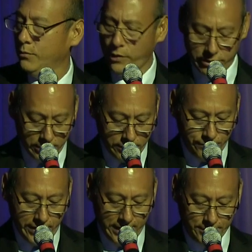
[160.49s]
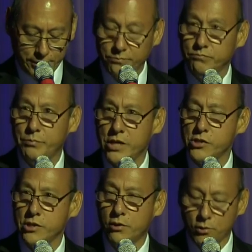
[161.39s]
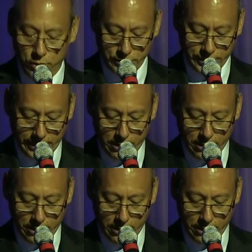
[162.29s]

We are the defense punching holes in